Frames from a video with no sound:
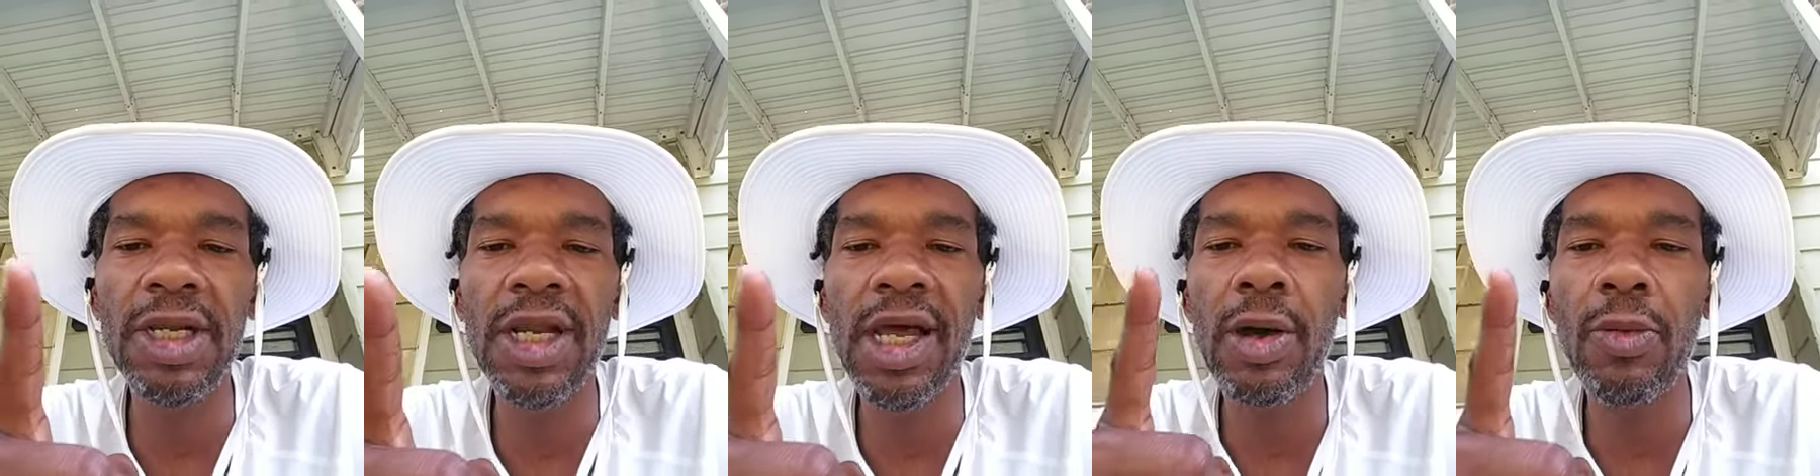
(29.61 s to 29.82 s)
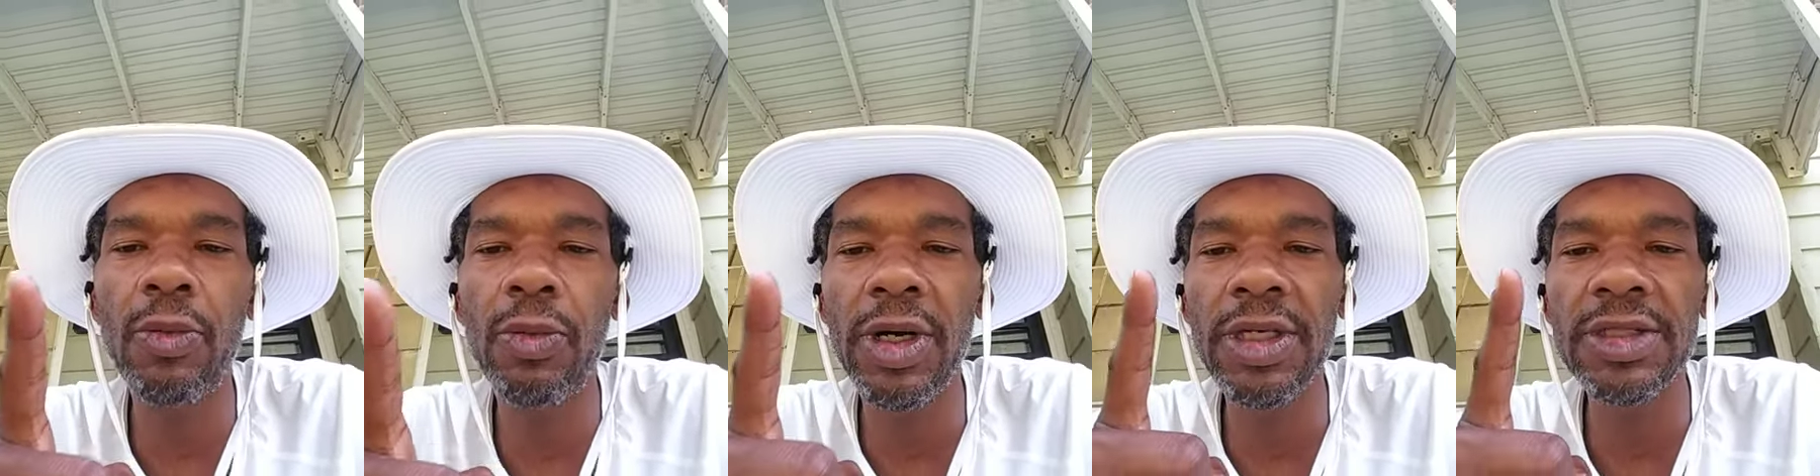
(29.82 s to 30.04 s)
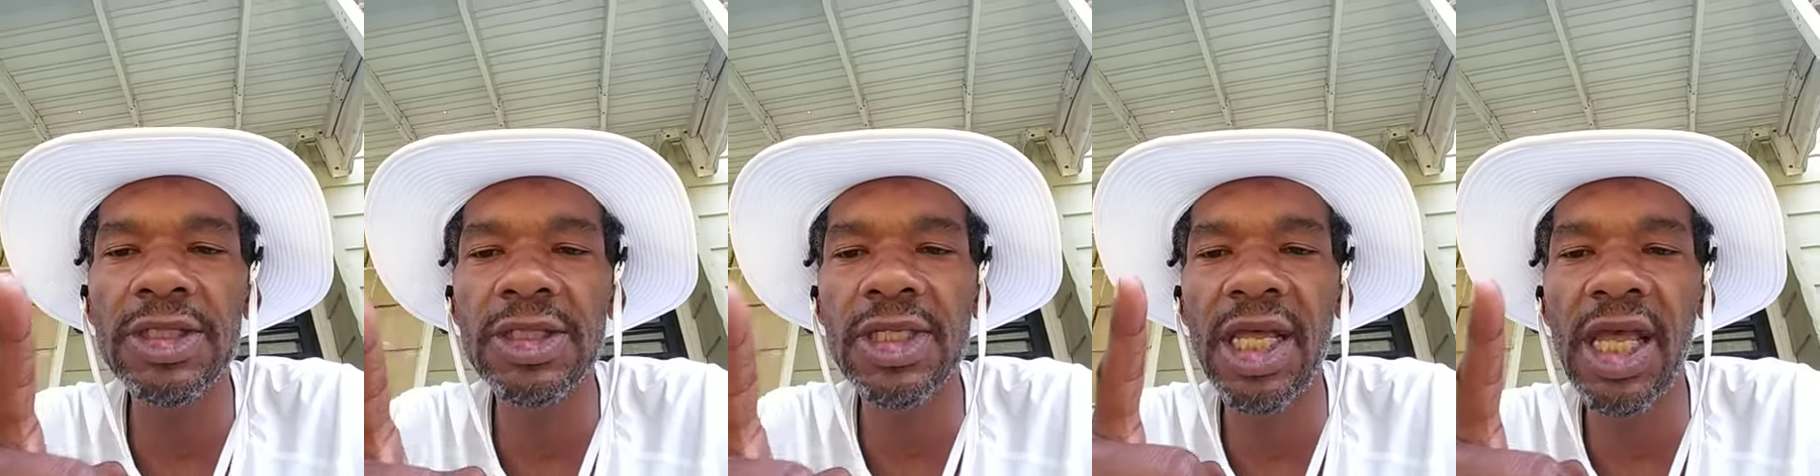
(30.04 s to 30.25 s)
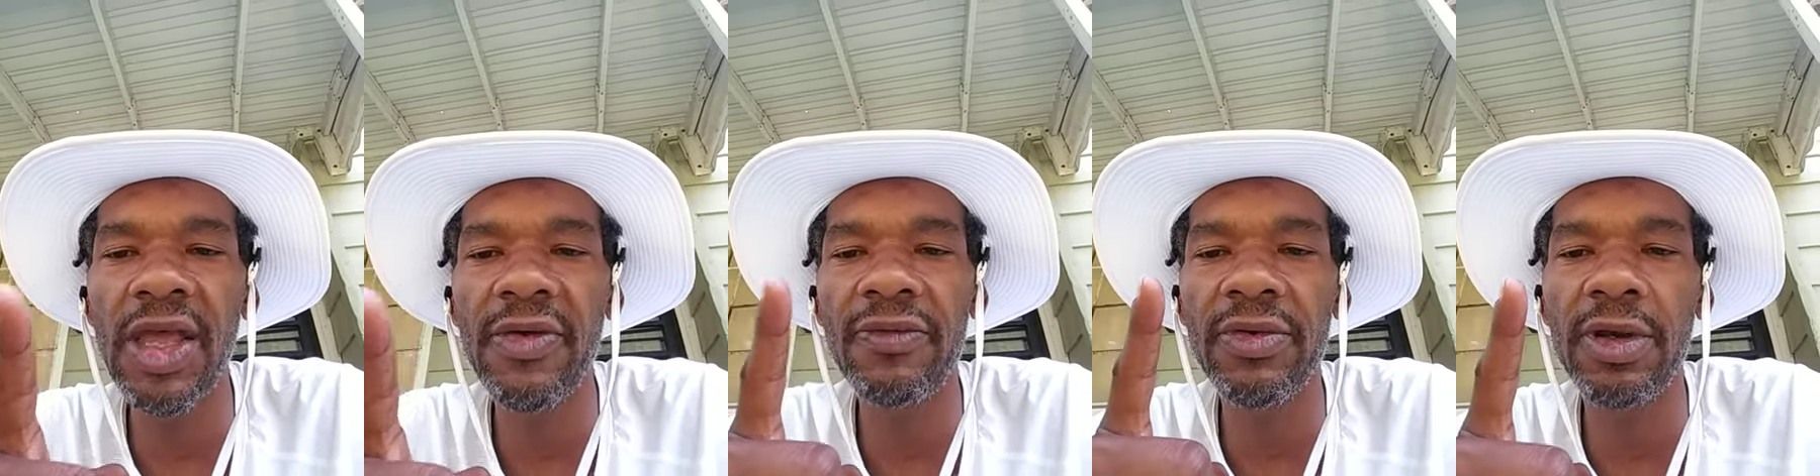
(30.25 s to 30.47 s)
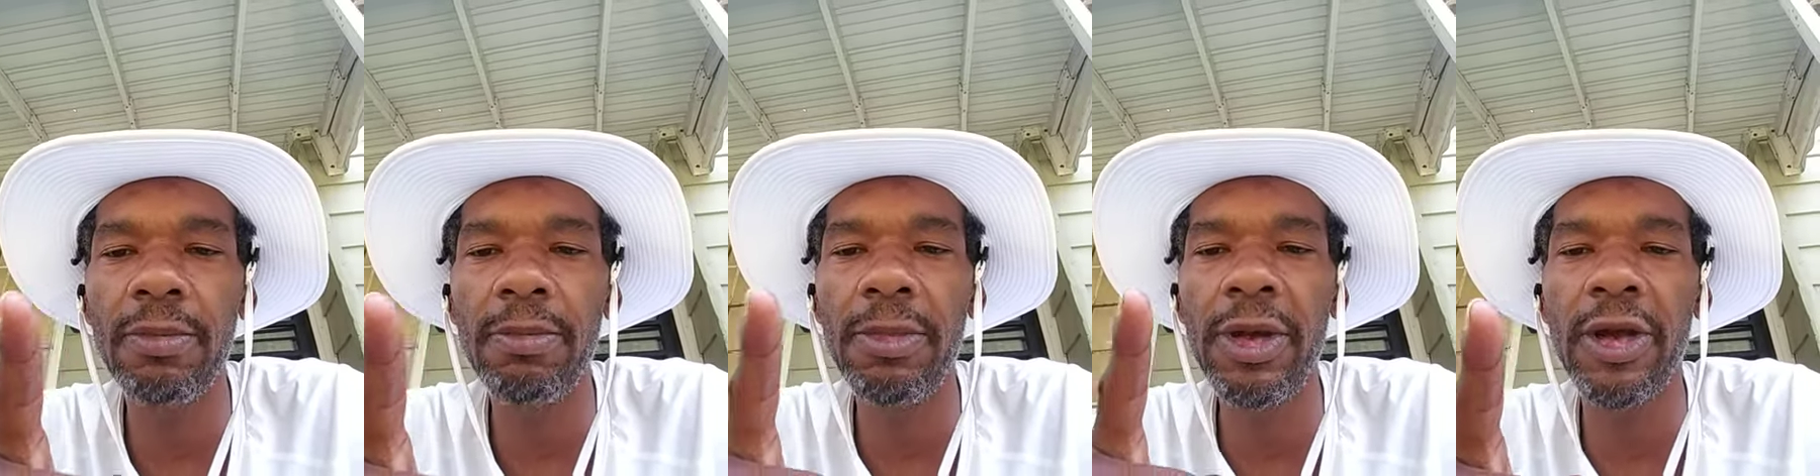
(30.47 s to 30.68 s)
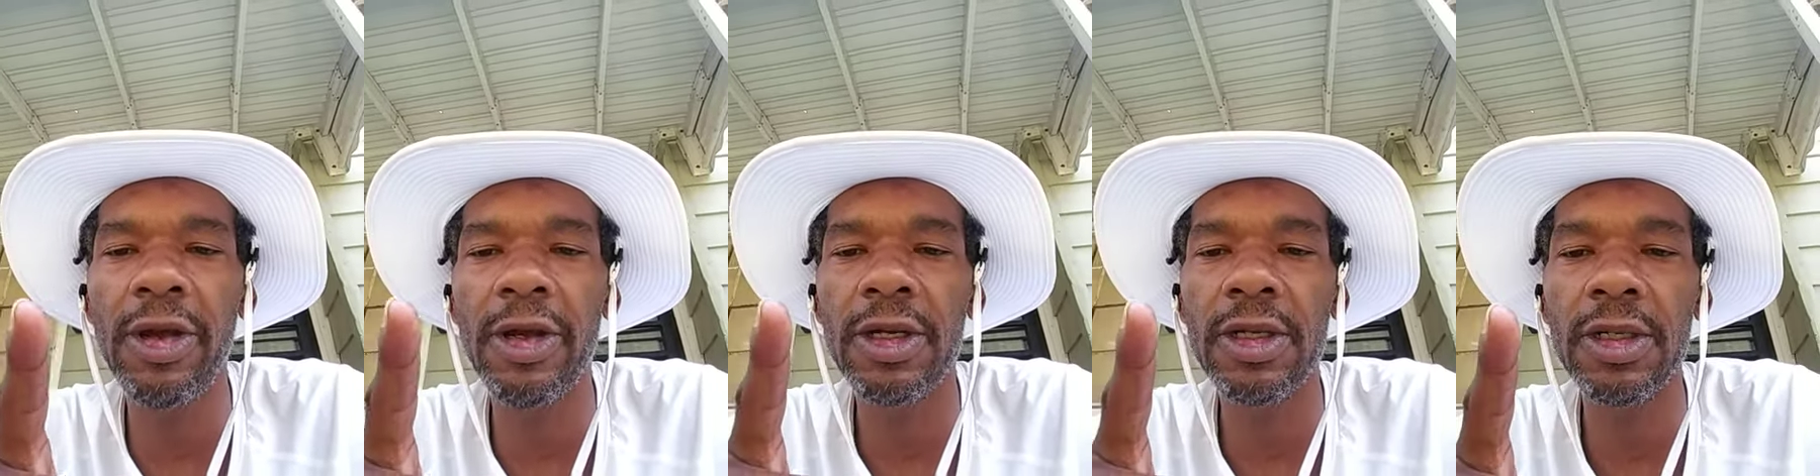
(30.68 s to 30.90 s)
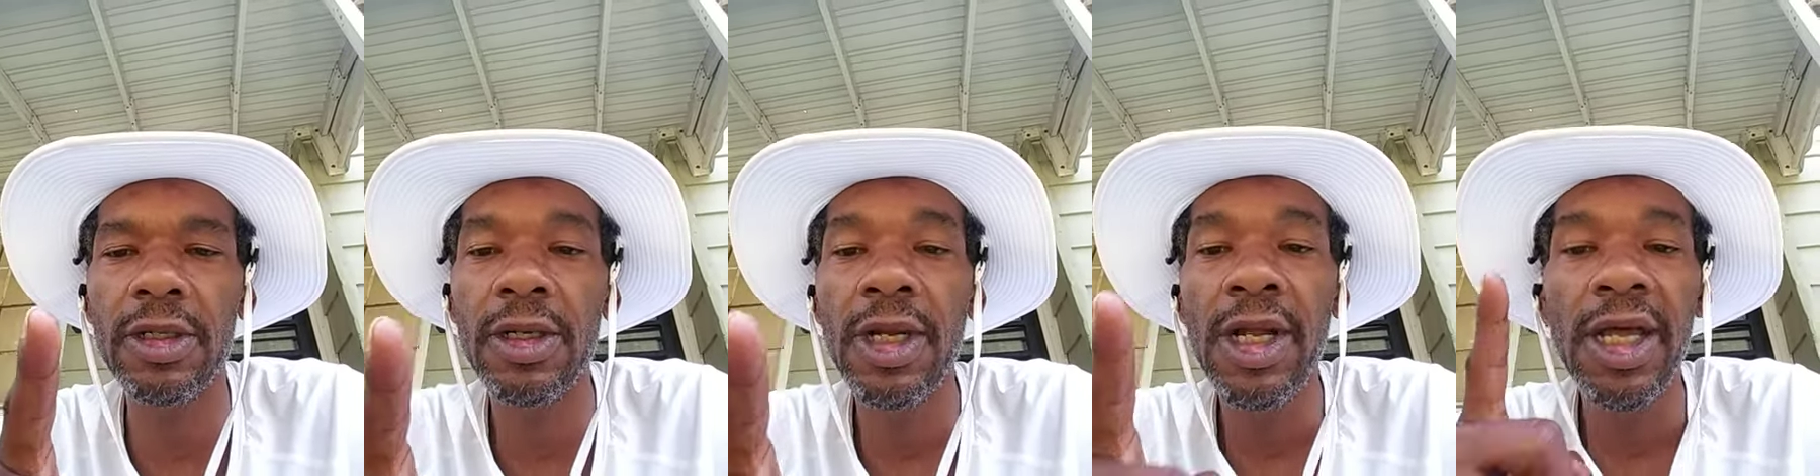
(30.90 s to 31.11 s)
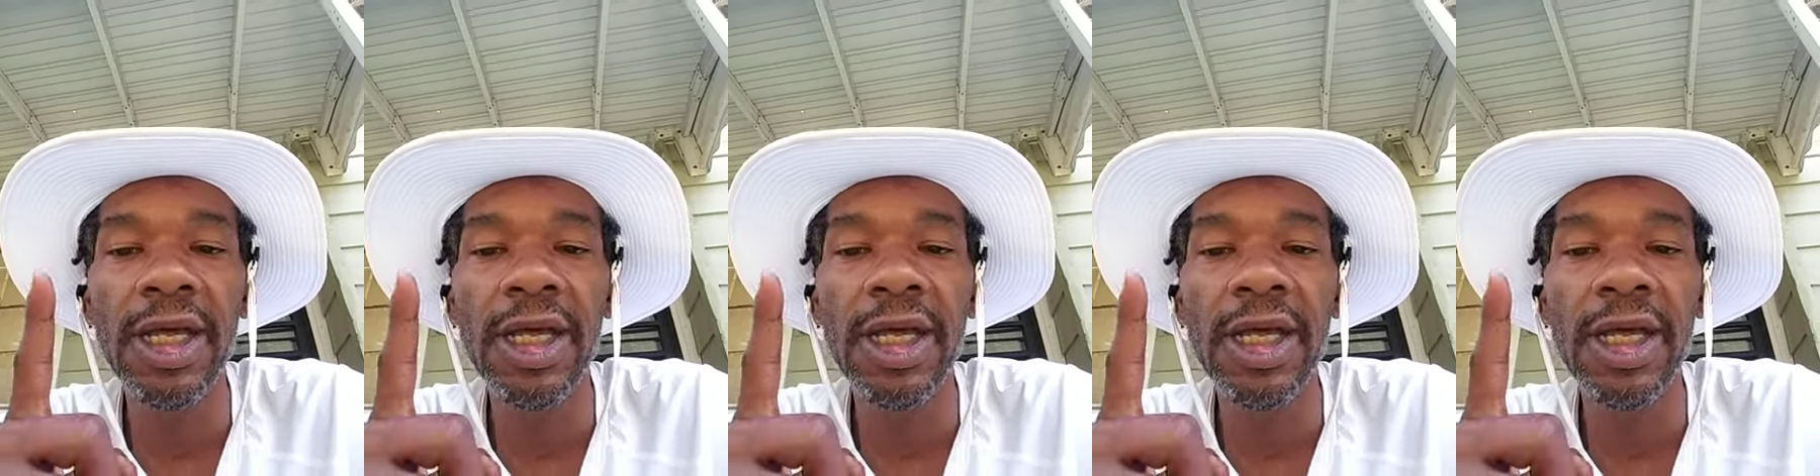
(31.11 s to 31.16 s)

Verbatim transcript: not one slave in America,